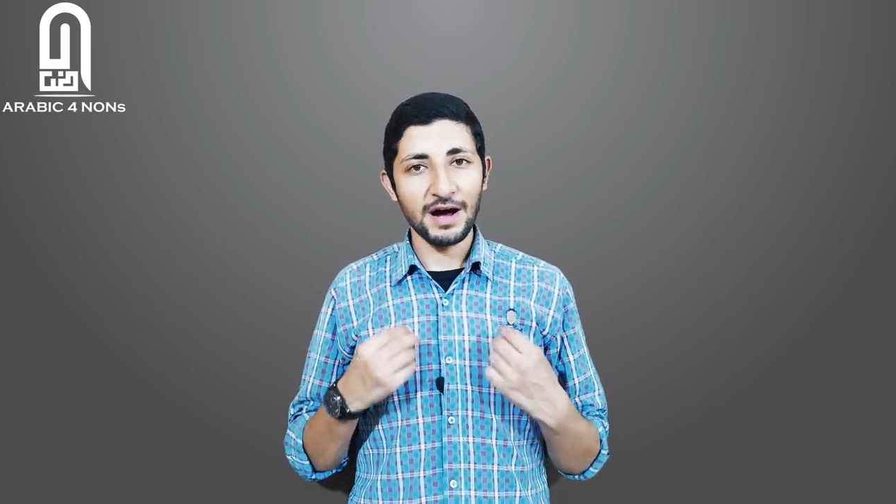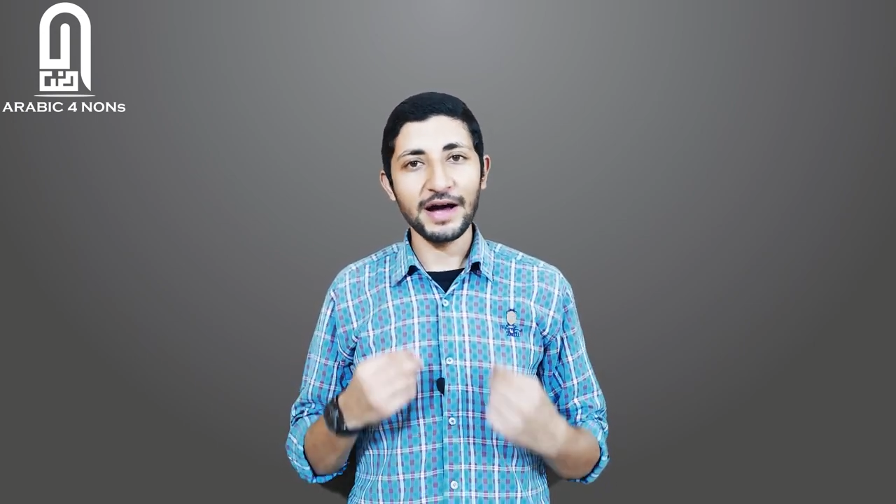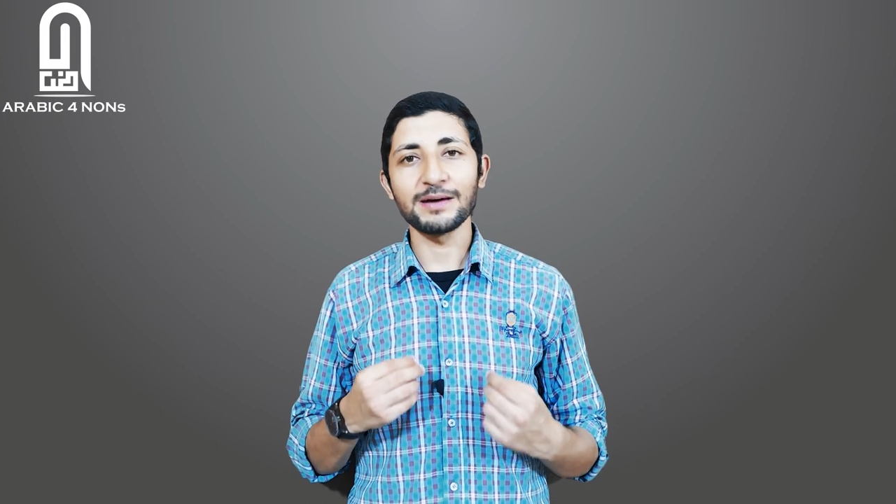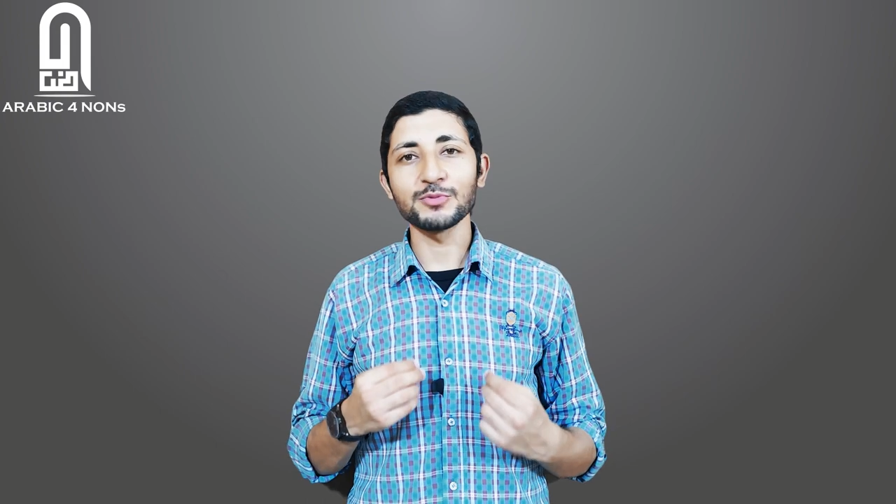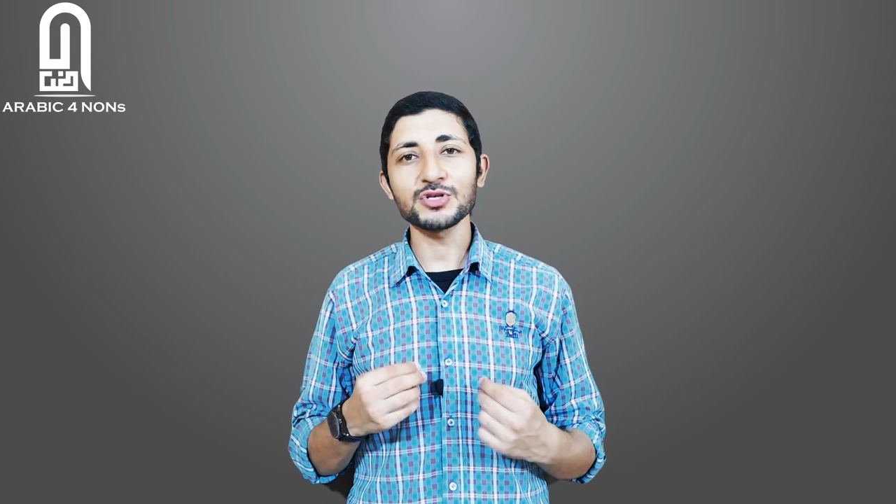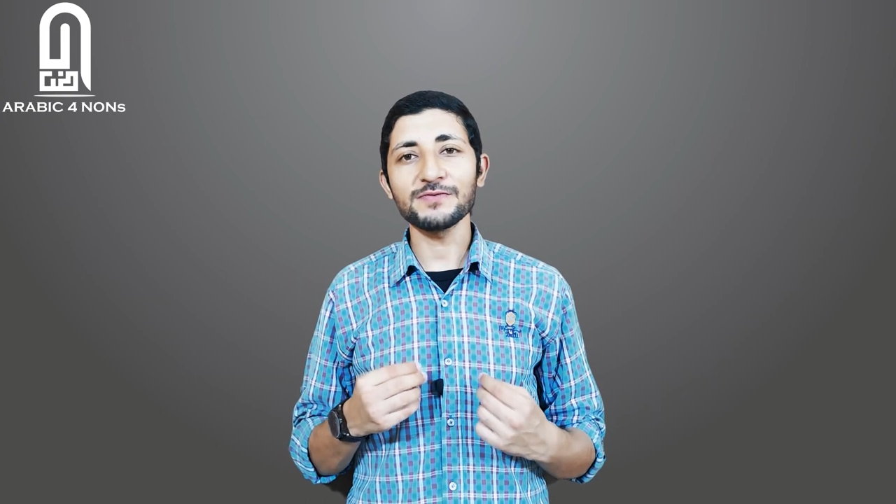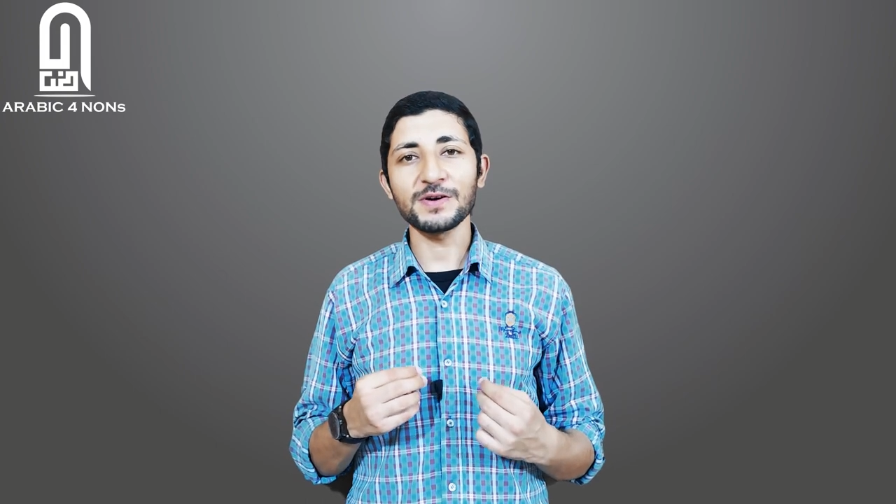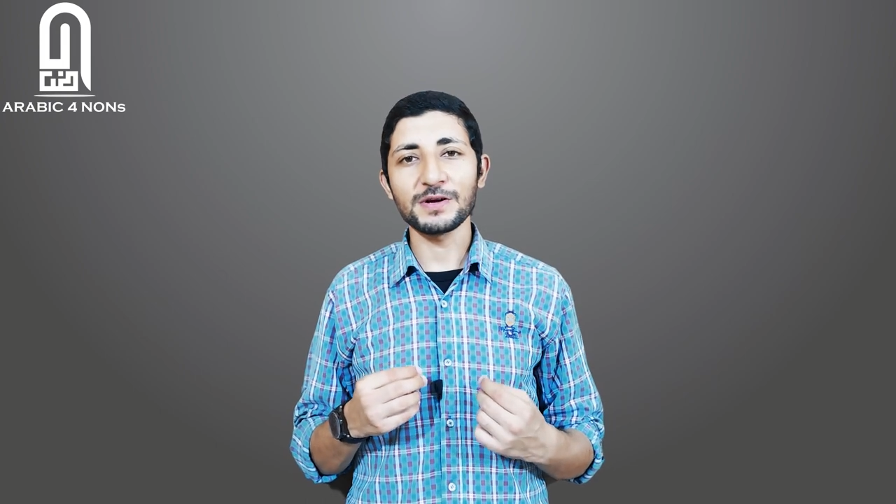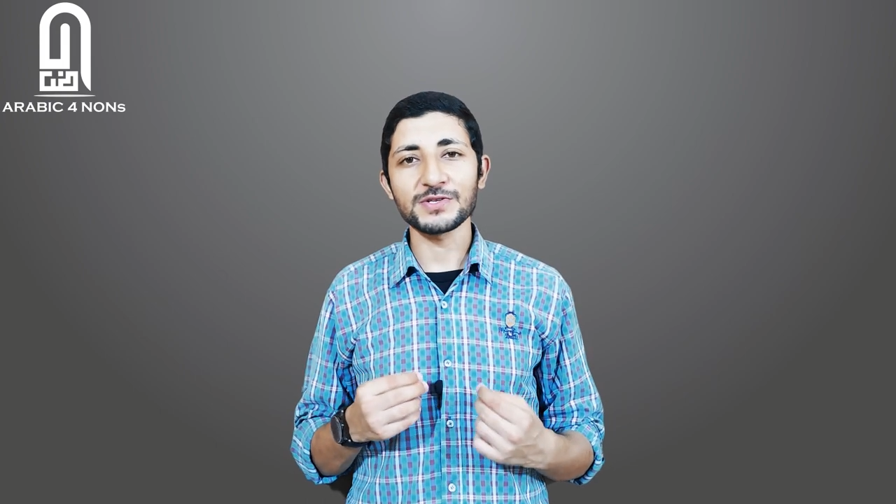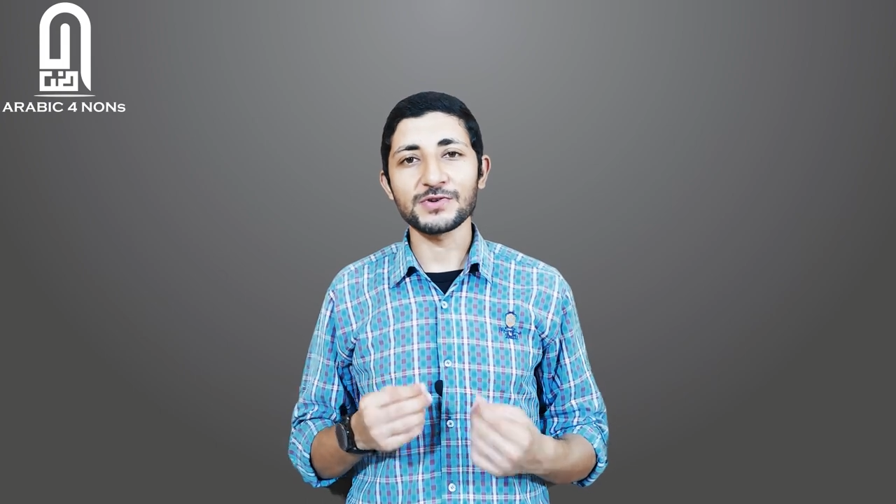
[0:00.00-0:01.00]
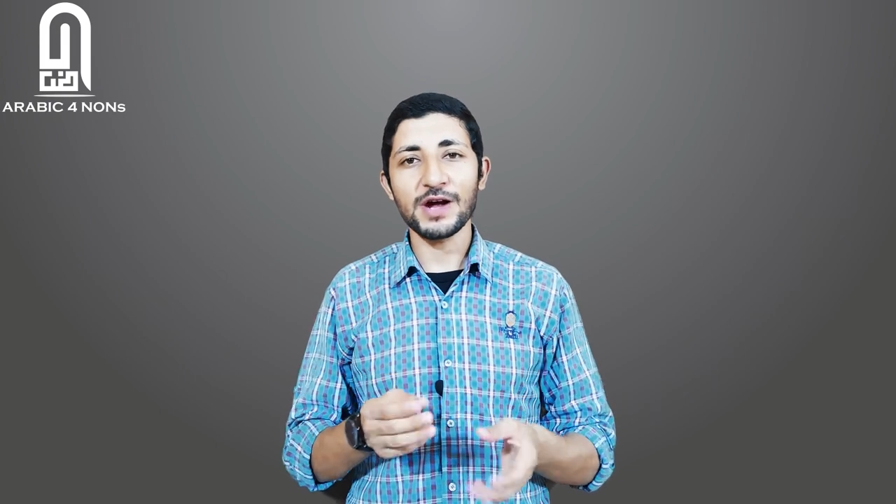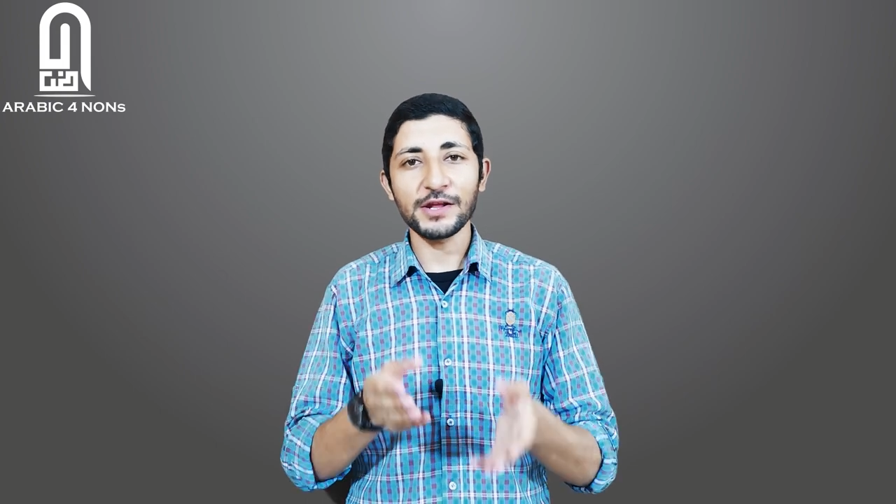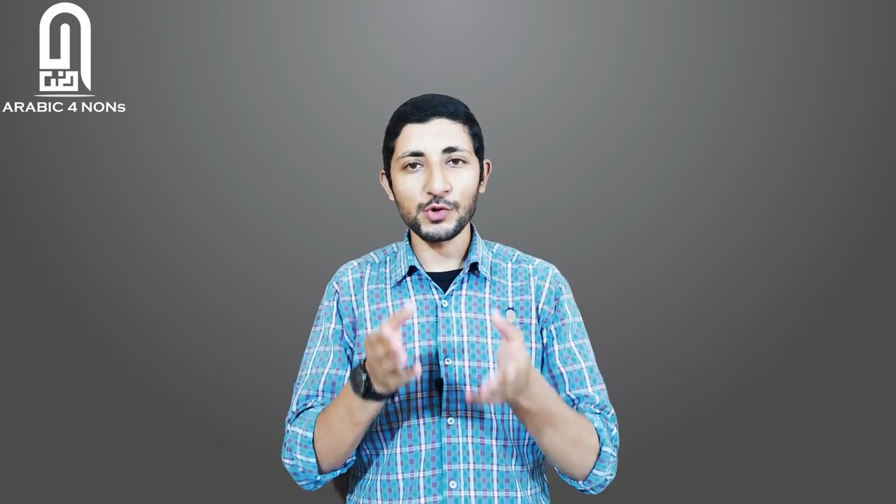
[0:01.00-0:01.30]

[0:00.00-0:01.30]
I am Mustafa Nasser and